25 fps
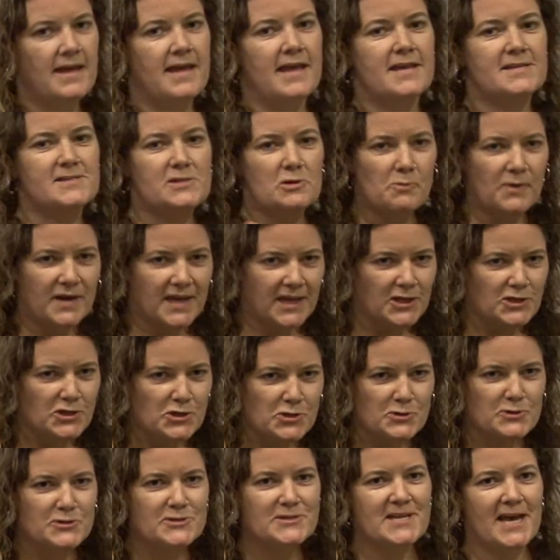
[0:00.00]
is that we can
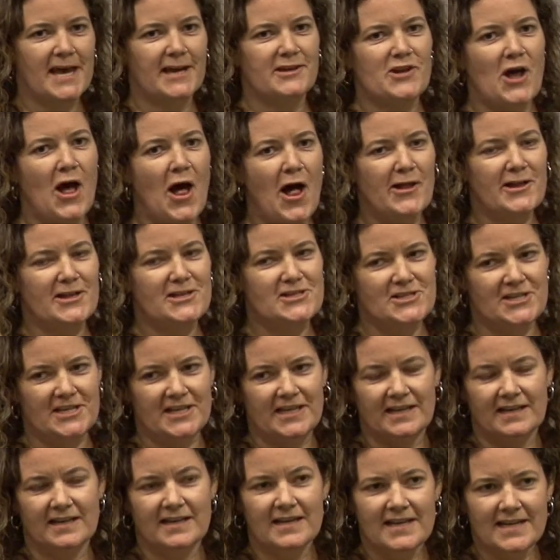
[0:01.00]
use
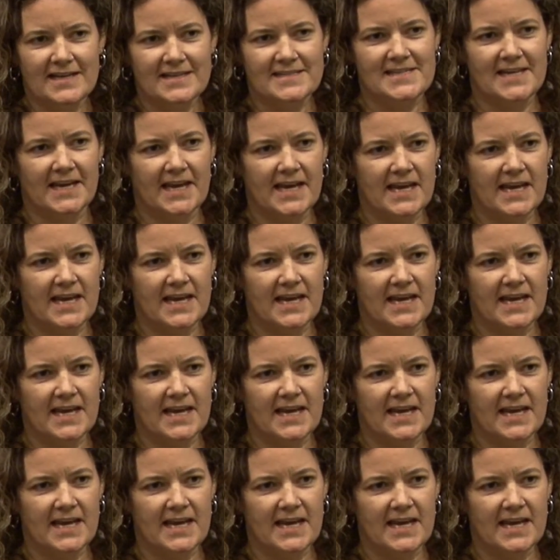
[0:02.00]
technology to